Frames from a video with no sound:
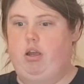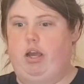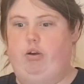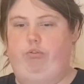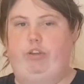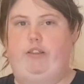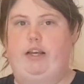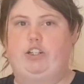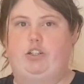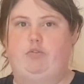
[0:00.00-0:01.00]
And obviously
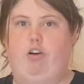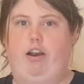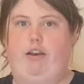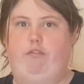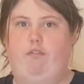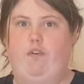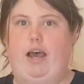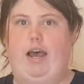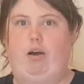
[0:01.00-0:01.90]
they're just running flat